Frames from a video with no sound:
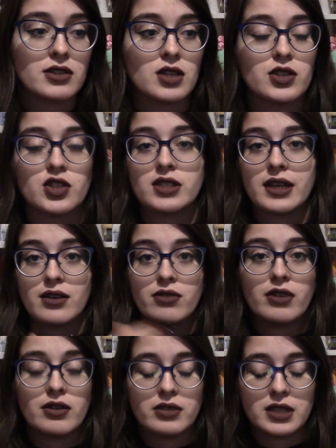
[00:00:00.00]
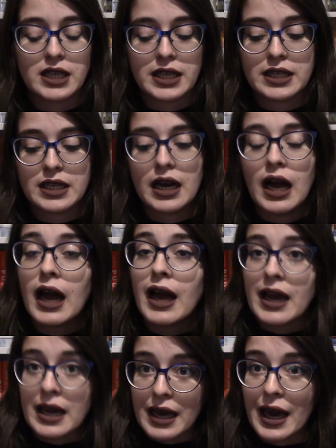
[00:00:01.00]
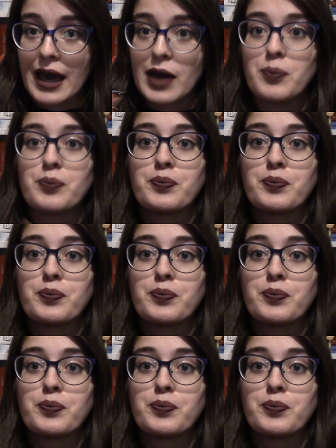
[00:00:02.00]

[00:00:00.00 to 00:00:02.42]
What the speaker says: so let's just say 15k,